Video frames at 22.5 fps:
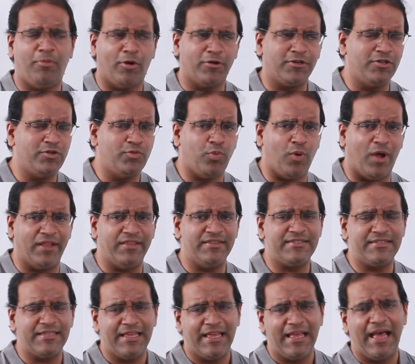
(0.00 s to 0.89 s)
important
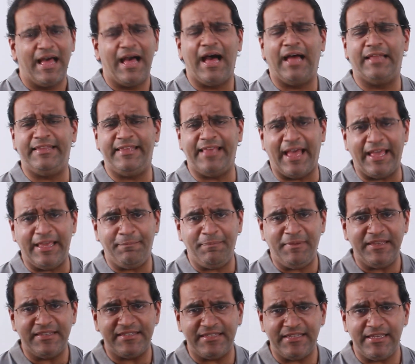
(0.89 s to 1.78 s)
ones are the
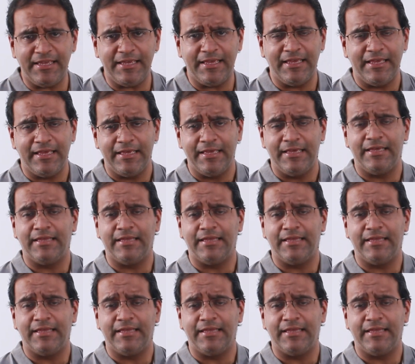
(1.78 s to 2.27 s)
IPC,